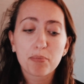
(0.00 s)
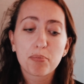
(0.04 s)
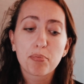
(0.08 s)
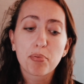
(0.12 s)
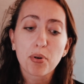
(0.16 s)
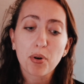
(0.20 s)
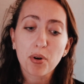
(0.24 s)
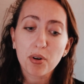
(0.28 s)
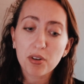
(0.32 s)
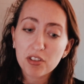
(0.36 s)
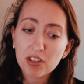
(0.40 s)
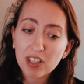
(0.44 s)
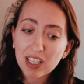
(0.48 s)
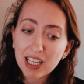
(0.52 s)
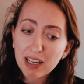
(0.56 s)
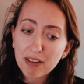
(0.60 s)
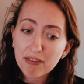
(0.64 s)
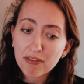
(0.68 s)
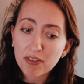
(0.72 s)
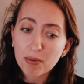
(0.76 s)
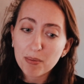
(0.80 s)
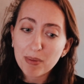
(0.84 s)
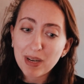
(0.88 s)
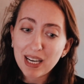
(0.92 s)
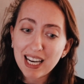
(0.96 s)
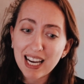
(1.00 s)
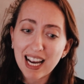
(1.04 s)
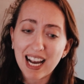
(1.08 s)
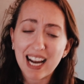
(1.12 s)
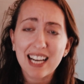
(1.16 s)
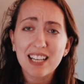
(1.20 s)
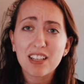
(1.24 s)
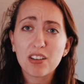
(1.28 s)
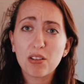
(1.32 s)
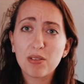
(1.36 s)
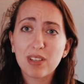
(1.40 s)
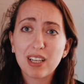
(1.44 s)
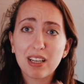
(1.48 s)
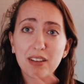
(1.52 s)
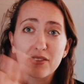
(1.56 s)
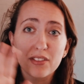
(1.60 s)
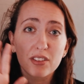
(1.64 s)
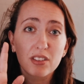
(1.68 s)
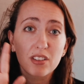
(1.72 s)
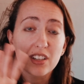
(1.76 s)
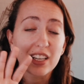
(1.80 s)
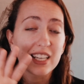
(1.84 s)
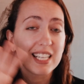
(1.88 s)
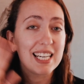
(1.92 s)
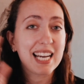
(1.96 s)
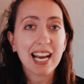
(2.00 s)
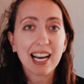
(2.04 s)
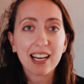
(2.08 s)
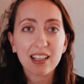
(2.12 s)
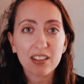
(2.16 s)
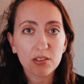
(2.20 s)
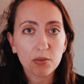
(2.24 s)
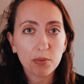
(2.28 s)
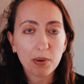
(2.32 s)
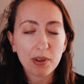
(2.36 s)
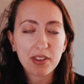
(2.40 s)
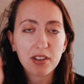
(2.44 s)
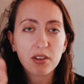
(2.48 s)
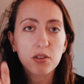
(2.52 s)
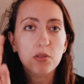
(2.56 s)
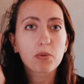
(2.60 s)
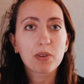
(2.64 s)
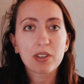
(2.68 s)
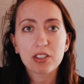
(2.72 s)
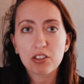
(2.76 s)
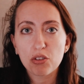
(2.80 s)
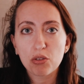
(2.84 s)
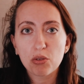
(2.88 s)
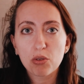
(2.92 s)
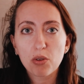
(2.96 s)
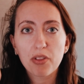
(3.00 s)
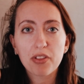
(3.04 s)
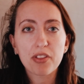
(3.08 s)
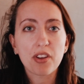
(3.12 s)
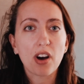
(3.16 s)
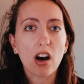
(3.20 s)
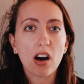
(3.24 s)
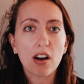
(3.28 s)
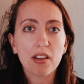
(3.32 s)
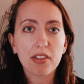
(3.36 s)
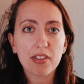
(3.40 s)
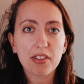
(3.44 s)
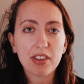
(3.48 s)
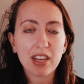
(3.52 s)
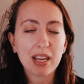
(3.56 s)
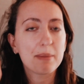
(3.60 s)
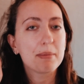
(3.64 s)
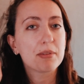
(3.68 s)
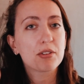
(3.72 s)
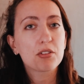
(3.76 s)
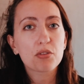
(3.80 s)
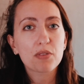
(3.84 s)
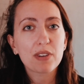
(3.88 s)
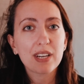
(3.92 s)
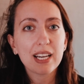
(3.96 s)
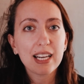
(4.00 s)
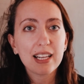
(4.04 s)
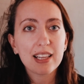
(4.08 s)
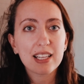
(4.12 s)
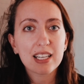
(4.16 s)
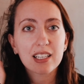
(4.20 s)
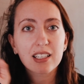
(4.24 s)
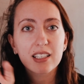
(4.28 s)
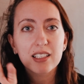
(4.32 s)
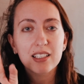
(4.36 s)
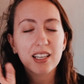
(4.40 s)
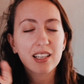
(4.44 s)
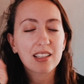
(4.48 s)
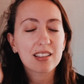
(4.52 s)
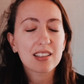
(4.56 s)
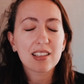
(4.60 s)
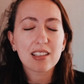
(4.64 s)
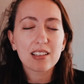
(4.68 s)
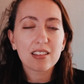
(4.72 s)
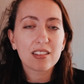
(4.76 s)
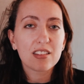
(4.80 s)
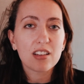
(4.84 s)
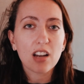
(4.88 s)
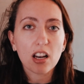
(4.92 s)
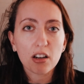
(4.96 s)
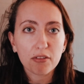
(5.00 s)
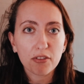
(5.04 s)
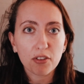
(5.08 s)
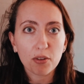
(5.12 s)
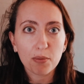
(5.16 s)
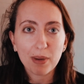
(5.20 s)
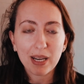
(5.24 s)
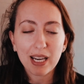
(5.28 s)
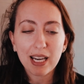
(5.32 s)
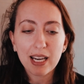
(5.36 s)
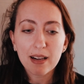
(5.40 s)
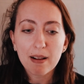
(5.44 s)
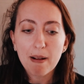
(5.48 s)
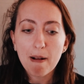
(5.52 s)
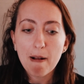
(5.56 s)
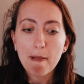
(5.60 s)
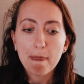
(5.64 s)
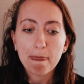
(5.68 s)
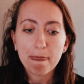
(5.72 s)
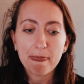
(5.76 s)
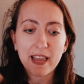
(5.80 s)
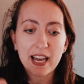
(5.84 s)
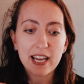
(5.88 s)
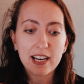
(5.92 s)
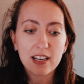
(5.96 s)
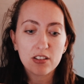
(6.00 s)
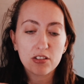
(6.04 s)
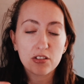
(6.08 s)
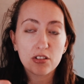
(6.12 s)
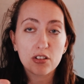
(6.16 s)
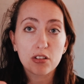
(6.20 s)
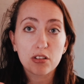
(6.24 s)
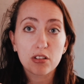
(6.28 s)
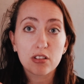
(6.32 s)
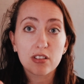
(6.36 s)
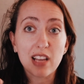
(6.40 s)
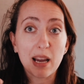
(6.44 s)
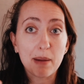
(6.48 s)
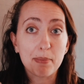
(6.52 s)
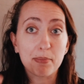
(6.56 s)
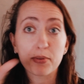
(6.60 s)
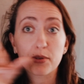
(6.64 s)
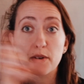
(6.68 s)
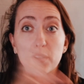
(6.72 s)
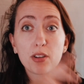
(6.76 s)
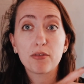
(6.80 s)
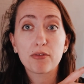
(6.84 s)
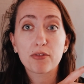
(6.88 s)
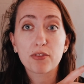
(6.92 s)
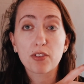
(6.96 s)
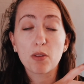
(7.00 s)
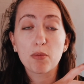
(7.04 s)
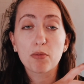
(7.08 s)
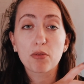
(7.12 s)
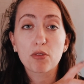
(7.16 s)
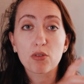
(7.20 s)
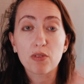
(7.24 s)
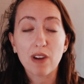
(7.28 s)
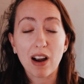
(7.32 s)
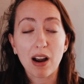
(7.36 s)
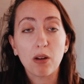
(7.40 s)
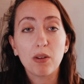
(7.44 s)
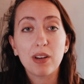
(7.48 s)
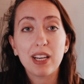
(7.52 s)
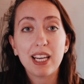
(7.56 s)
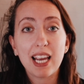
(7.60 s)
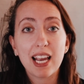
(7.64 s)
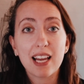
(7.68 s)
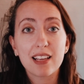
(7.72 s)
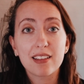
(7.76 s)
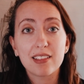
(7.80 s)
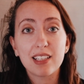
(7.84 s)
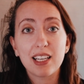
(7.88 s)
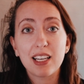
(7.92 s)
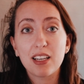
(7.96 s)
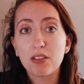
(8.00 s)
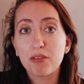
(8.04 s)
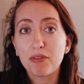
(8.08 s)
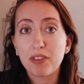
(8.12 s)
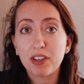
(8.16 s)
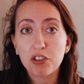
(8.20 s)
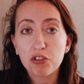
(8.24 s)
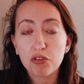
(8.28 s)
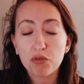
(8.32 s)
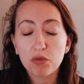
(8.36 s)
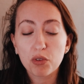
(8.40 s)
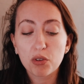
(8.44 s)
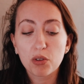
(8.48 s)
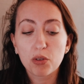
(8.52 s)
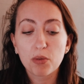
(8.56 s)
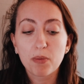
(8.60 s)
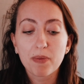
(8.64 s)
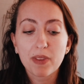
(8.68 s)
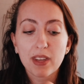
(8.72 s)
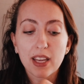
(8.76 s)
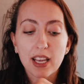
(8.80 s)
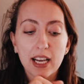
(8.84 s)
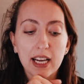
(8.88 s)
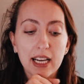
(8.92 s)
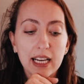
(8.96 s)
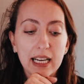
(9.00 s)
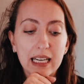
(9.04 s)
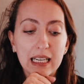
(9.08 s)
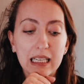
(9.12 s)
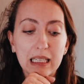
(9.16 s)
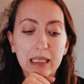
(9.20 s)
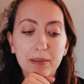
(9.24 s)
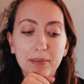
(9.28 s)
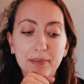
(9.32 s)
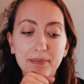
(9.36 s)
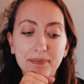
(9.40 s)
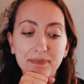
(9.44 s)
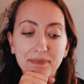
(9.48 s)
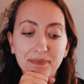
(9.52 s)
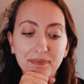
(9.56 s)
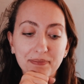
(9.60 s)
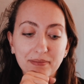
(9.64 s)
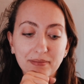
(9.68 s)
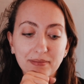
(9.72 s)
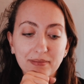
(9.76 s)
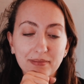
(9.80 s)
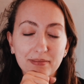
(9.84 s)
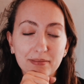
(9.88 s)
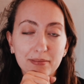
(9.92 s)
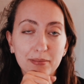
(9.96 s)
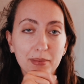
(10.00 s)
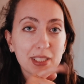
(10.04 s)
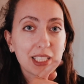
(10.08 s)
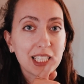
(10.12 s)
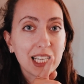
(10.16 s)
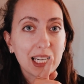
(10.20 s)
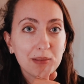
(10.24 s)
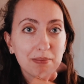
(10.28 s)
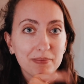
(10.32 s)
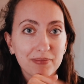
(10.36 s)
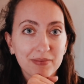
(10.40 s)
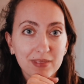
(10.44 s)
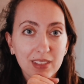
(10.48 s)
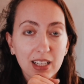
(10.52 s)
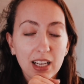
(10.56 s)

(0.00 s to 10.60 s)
Personally, for me, I don't even connect with the original Thoth imagery. There, it's, it's not for me. That is just separate from Crowley as an individual. Um, but yeah.